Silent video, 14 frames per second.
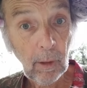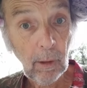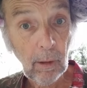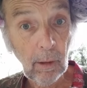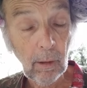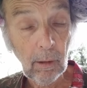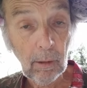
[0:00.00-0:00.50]

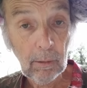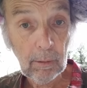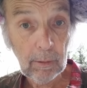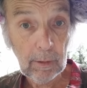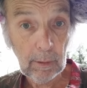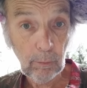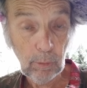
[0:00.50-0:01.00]
looking,
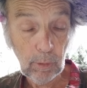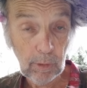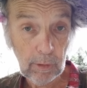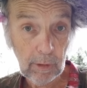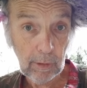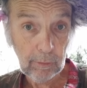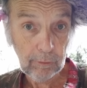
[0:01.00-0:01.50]
he
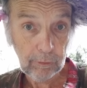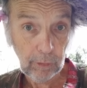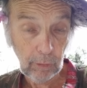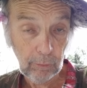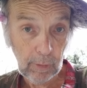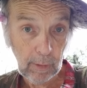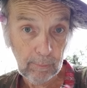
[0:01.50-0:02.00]
would
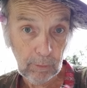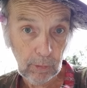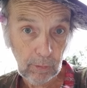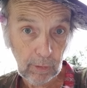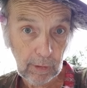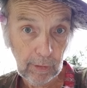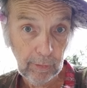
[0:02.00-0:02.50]
stone them to
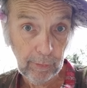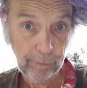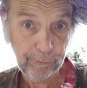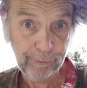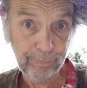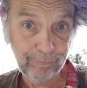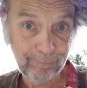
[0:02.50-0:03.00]
the gills